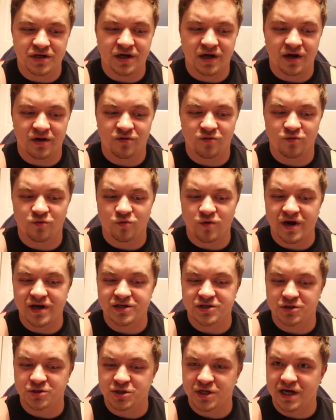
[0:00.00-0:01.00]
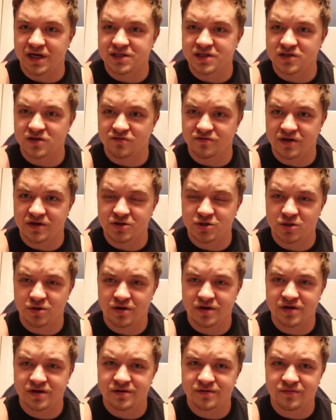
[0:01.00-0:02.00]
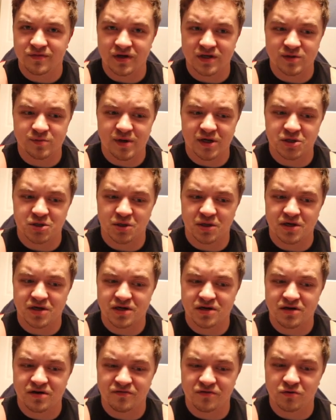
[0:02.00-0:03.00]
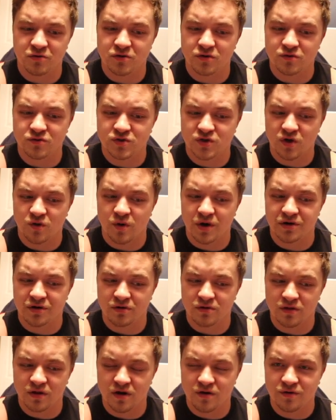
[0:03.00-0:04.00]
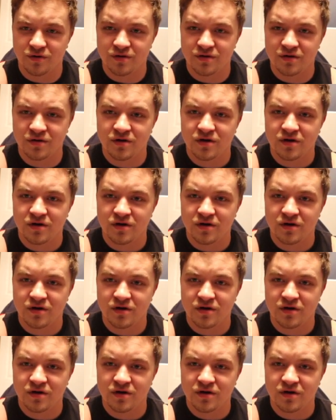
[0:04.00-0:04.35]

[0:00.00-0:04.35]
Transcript: It can raise your chances of injury, especially if you do so under load,